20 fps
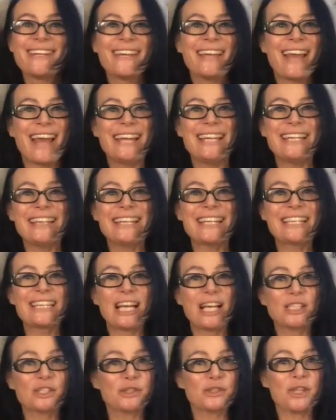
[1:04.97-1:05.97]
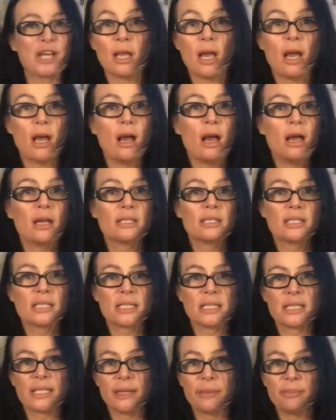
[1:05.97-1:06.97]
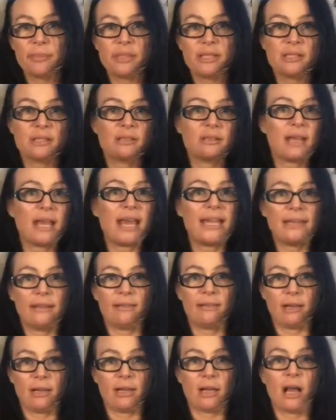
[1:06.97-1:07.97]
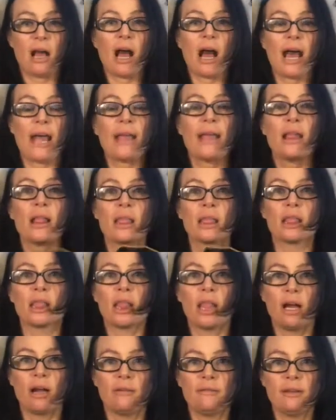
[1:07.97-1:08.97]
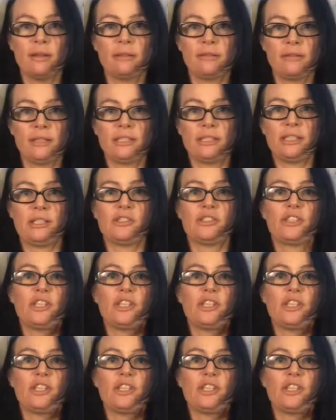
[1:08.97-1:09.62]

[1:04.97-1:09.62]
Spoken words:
anything lingerie, slips, anything. I love vintage.